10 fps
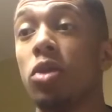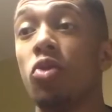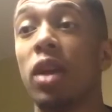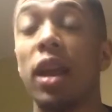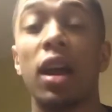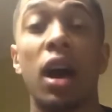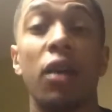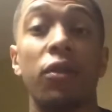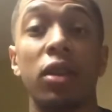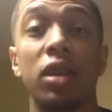you gain
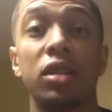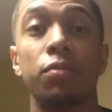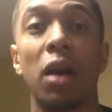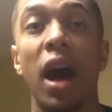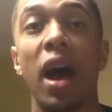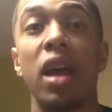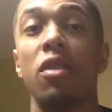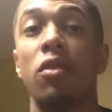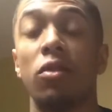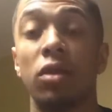confidence
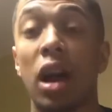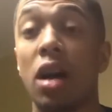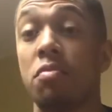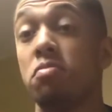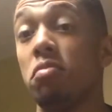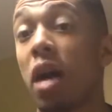by um,